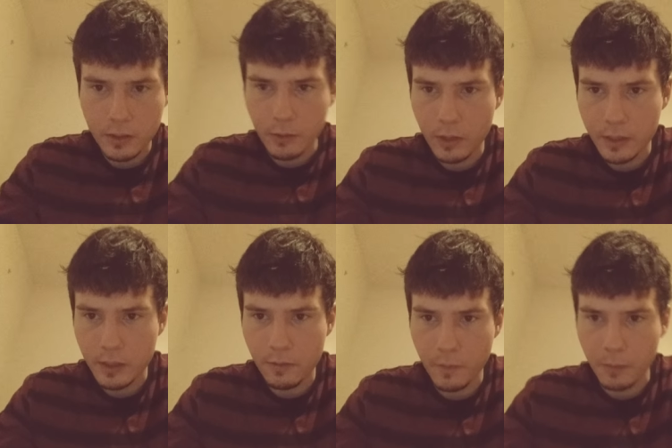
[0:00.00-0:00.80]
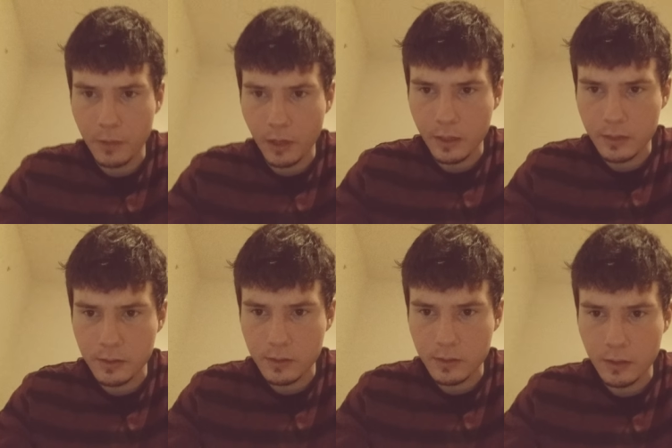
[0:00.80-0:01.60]
I would like to hear from you guys
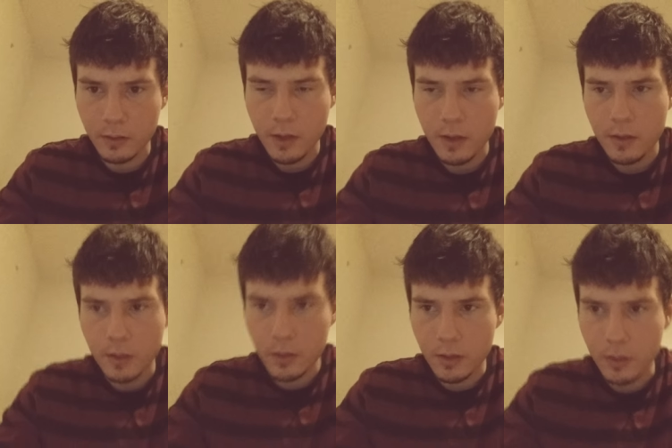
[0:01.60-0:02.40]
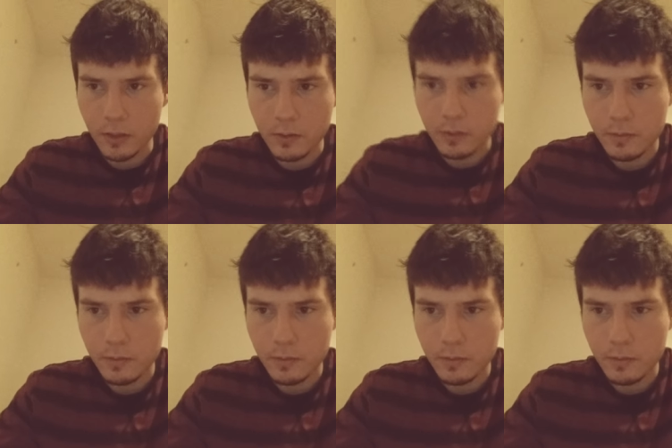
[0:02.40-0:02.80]
and see uh,